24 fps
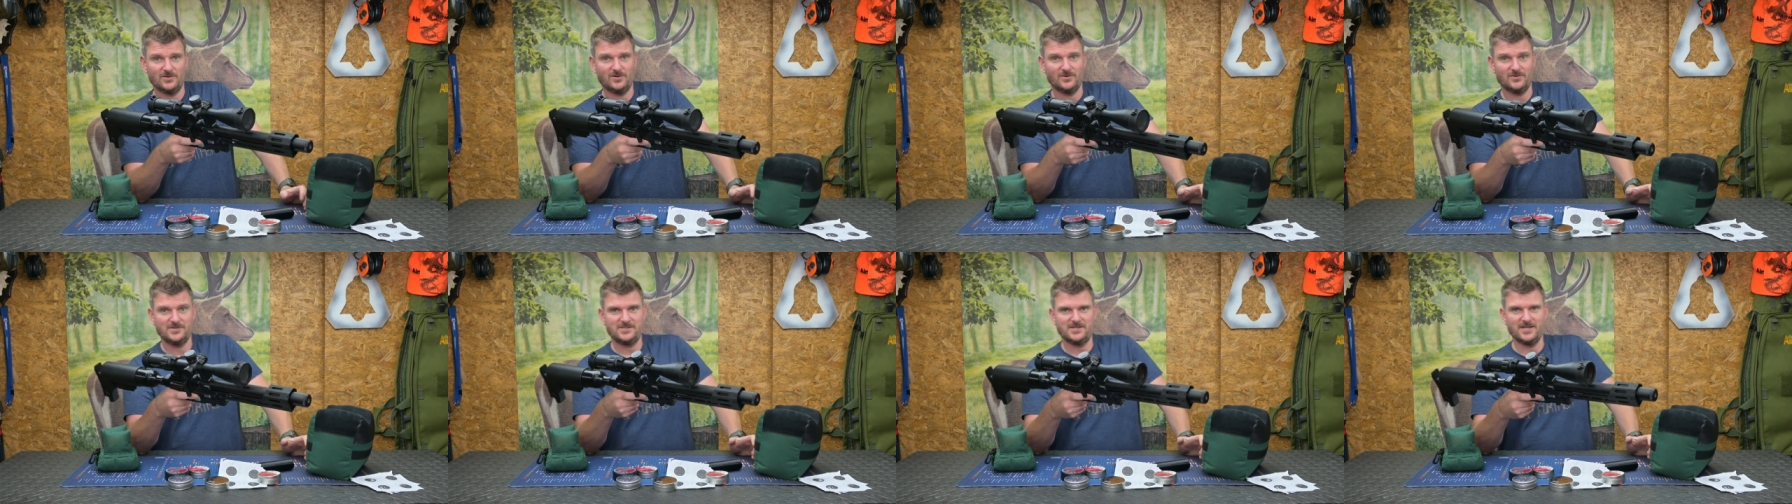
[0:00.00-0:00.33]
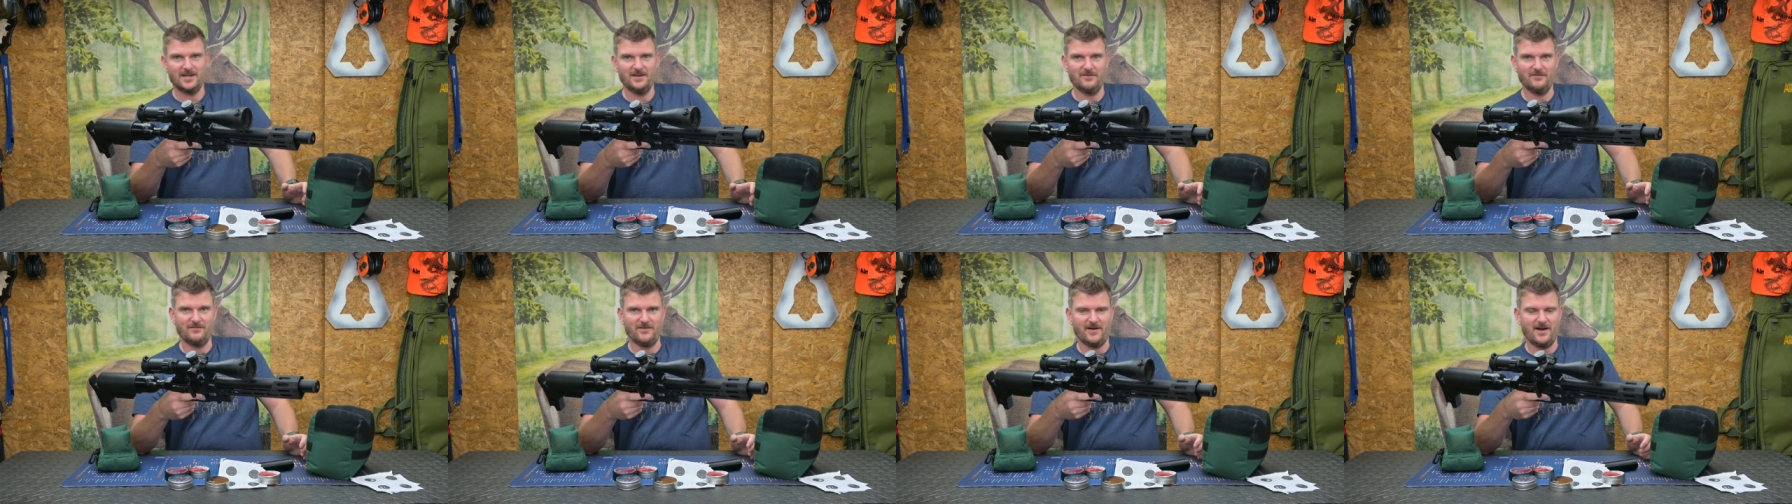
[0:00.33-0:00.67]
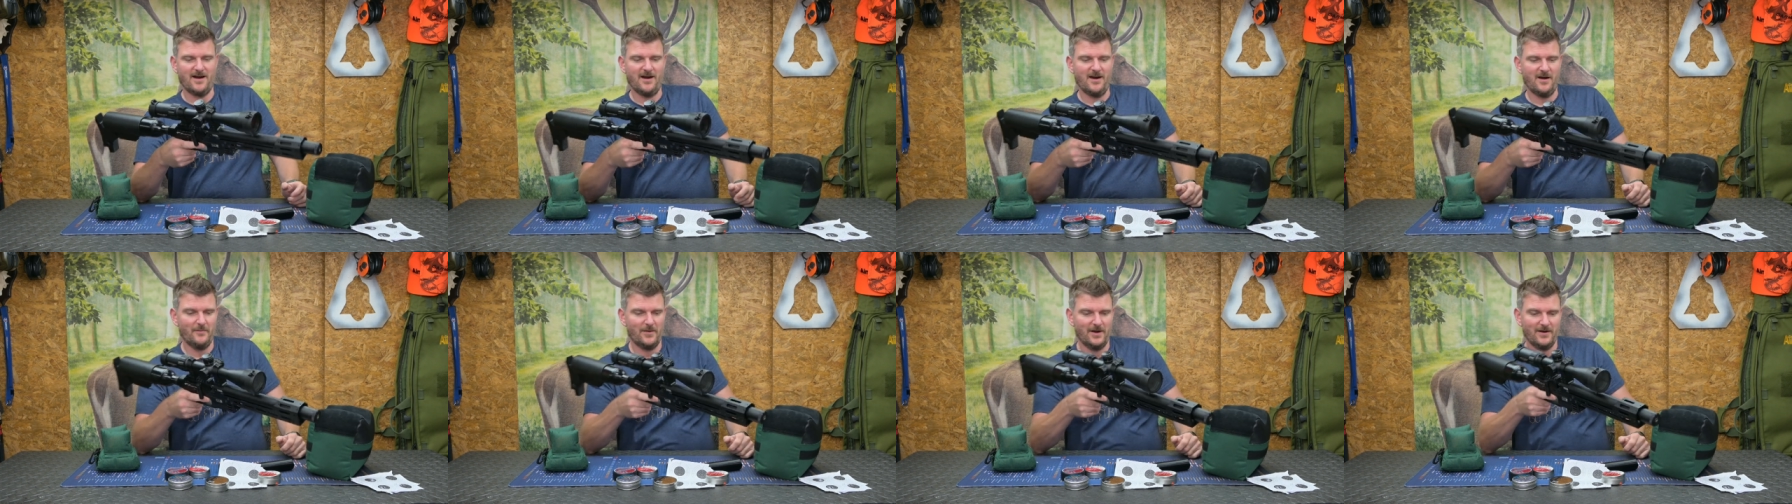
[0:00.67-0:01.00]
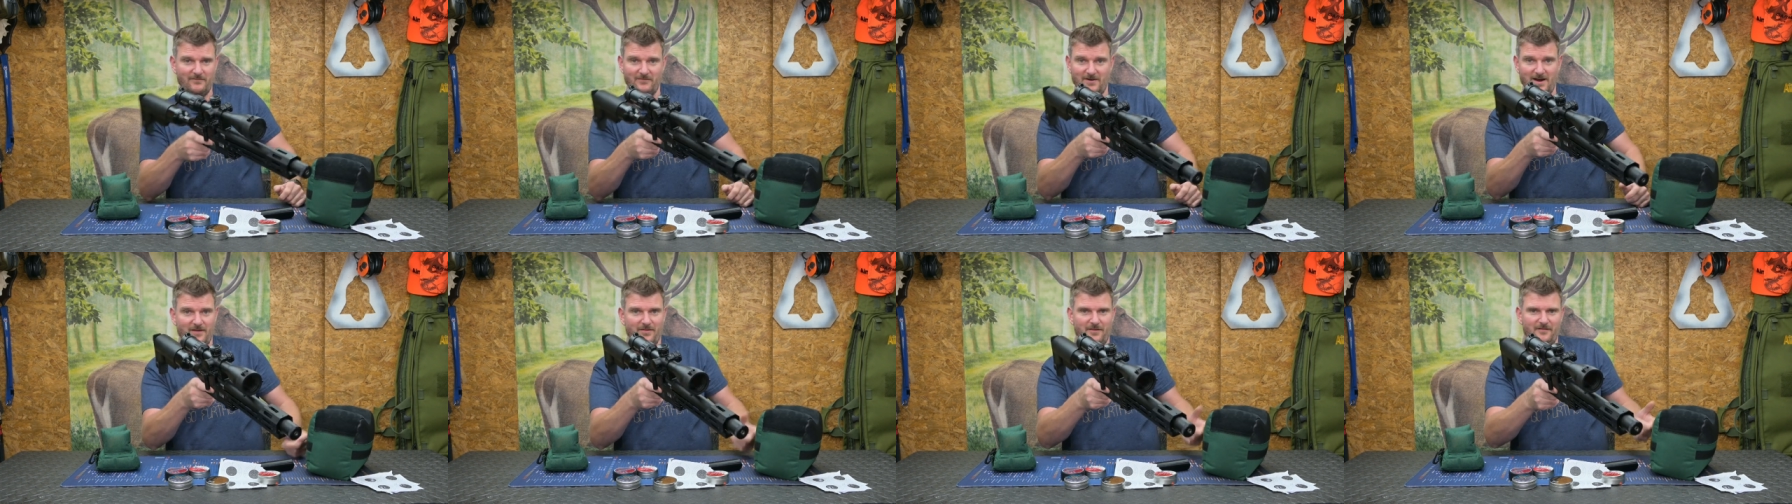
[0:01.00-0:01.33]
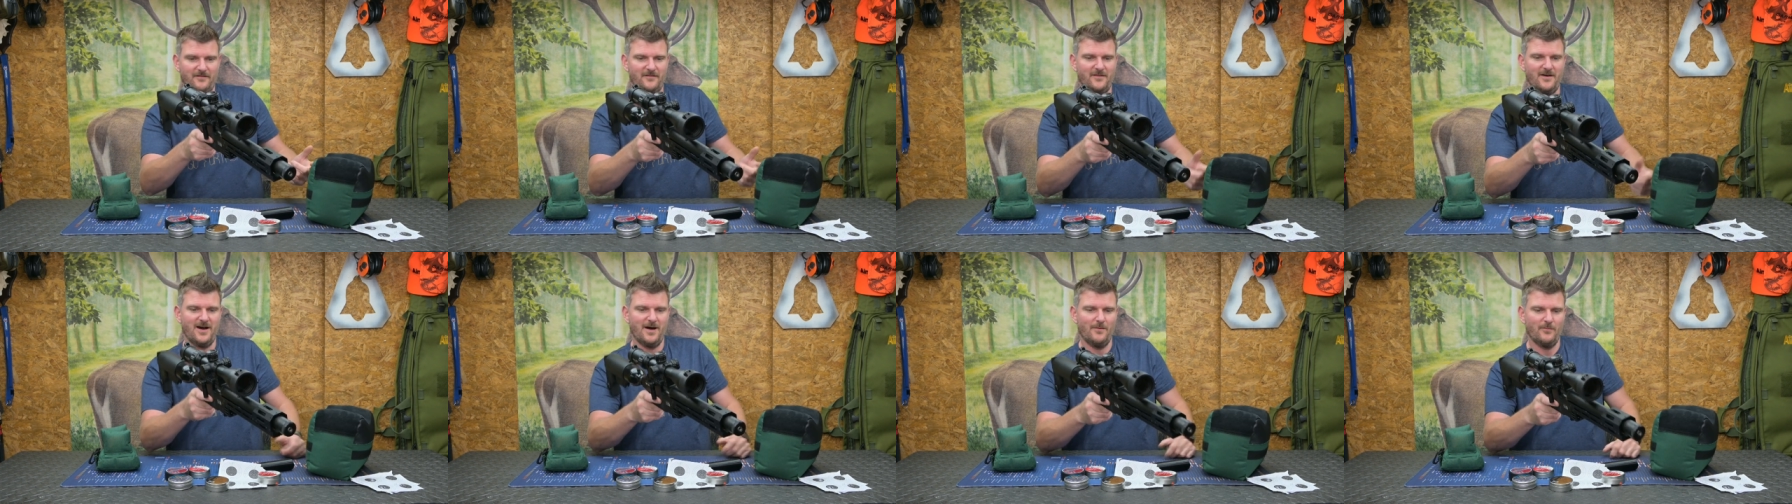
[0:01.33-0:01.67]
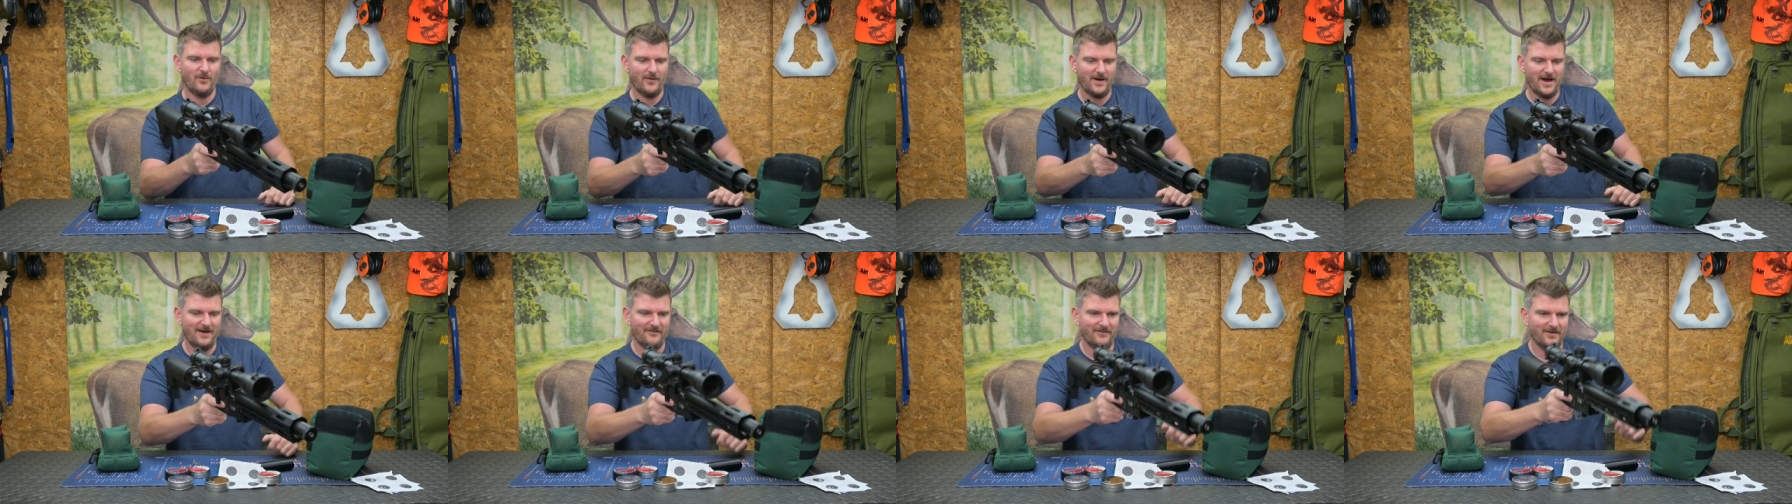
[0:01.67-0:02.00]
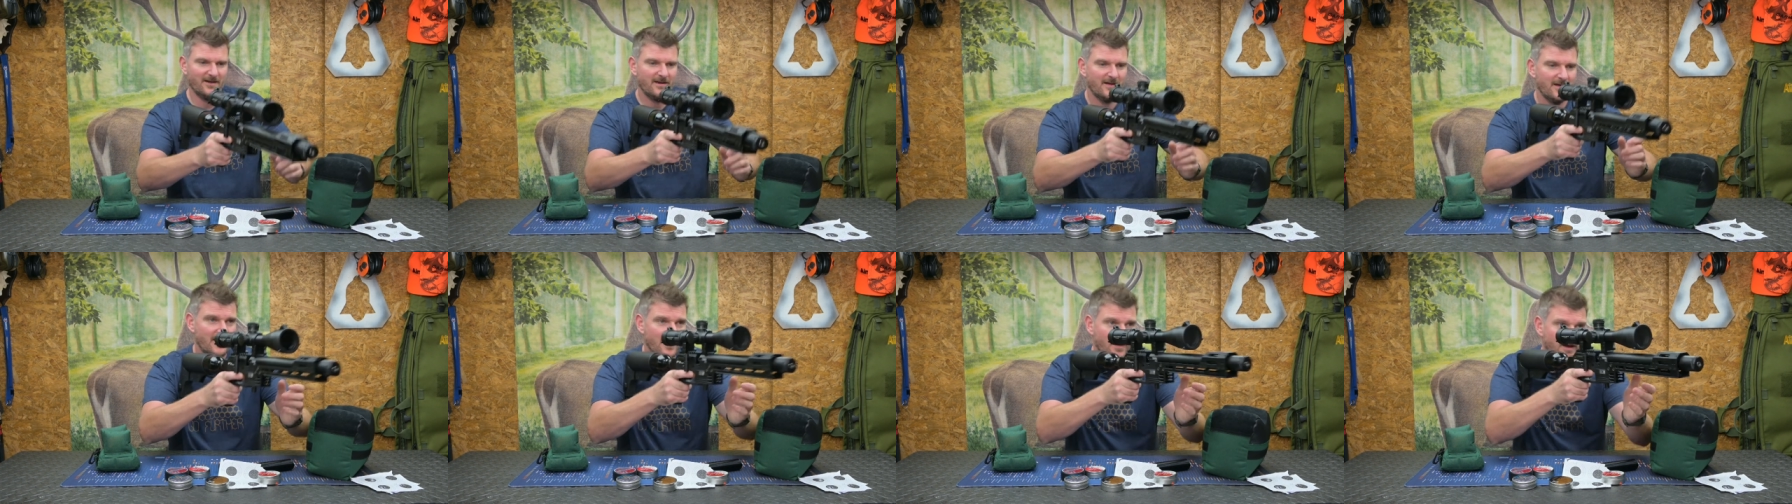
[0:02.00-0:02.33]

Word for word: hunting environment around the farm or whatever,